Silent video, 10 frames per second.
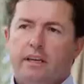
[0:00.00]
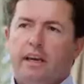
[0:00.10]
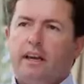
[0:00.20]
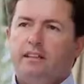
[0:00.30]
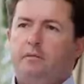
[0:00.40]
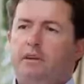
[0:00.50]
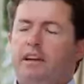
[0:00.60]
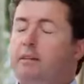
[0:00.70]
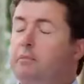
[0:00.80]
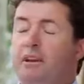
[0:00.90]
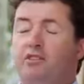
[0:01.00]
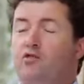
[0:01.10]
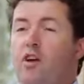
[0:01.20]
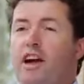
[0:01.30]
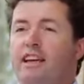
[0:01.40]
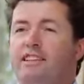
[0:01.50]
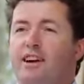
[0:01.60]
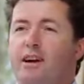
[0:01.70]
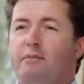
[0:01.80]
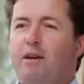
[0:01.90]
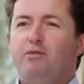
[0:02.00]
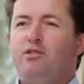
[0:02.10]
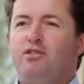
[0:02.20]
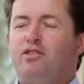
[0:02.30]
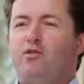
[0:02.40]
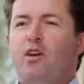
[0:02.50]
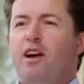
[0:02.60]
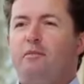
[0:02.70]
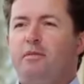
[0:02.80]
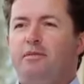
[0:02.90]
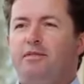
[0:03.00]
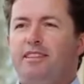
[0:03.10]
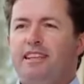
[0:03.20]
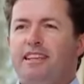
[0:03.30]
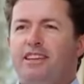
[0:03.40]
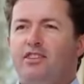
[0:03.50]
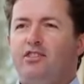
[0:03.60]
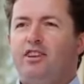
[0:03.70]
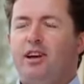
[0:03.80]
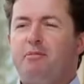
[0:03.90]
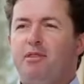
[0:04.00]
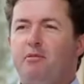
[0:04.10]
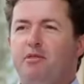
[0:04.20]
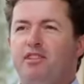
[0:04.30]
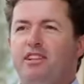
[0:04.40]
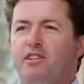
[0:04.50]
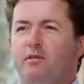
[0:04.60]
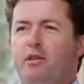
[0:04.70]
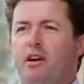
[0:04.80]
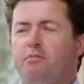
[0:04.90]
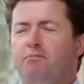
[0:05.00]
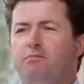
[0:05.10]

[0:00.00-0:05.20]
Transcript: Gail, has it been a trying time? How would you describe your time here in Brazil so far?